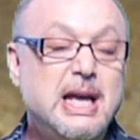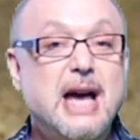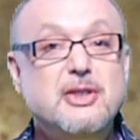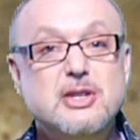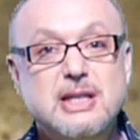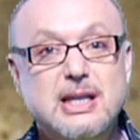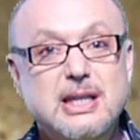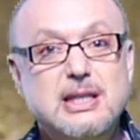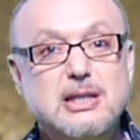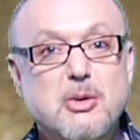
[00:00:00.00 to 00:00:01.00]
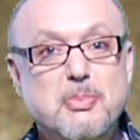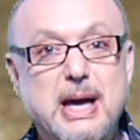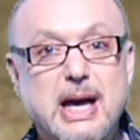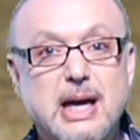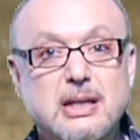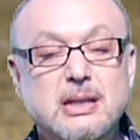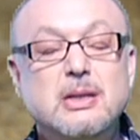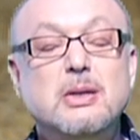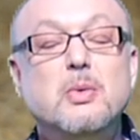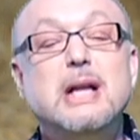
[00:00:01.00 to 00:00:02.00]
And there's nothing so bad,
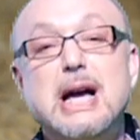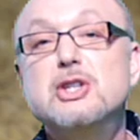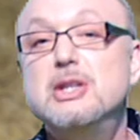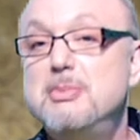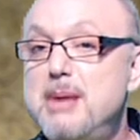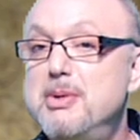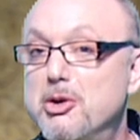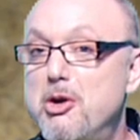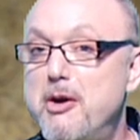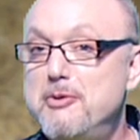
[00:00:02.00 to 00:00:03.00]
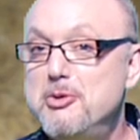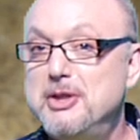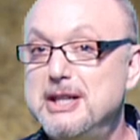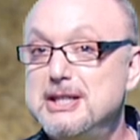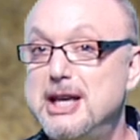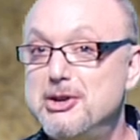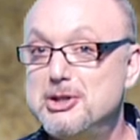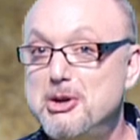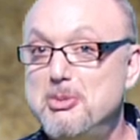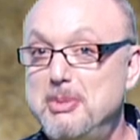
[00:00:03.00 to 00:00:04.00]
well actually maybe there are a few things that are so